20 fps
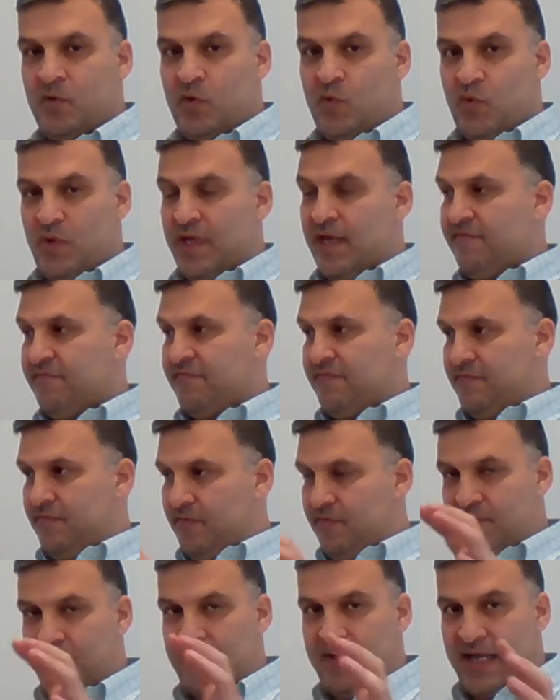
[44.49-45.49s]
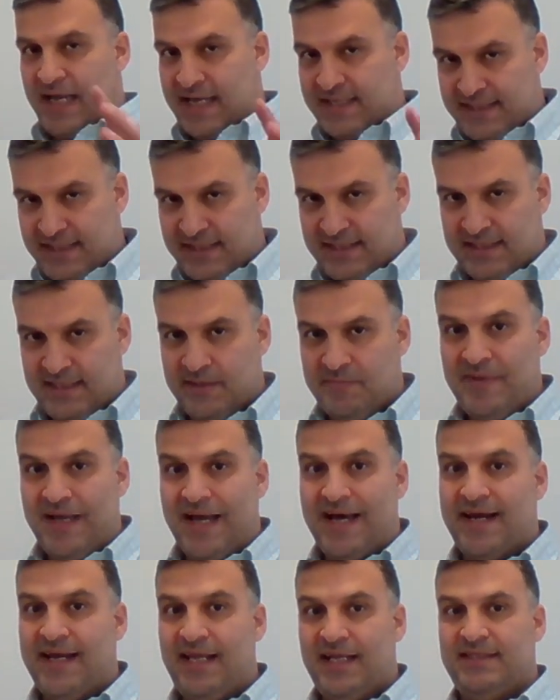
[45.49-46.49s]
We have a system,
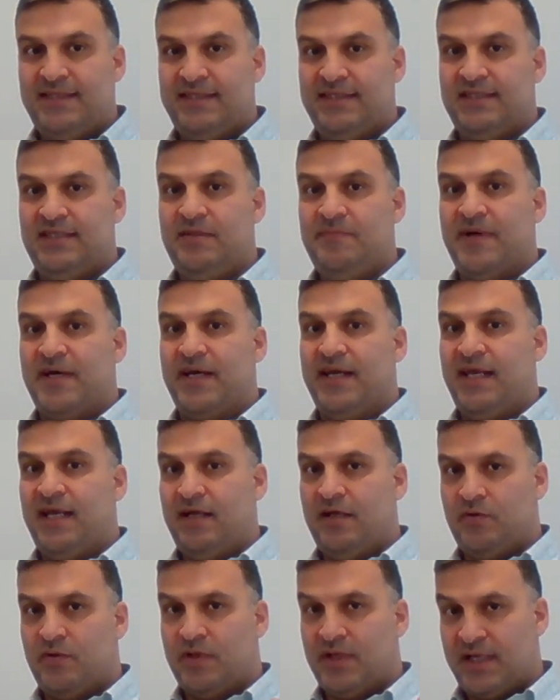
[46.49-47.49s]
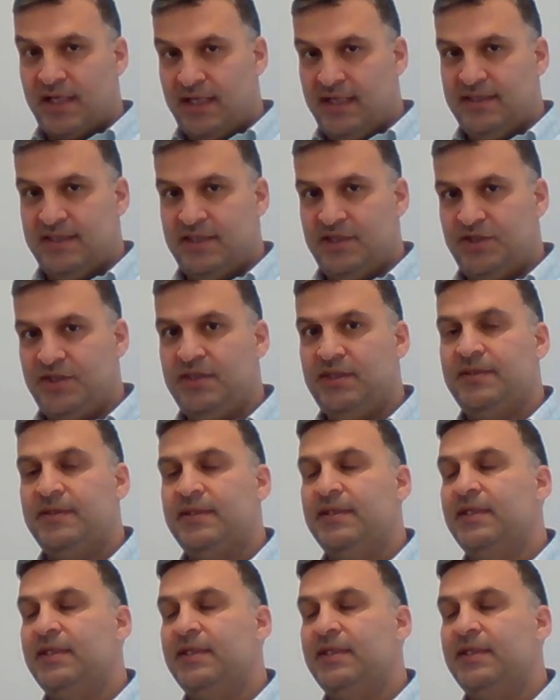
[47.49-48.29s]
a real organization.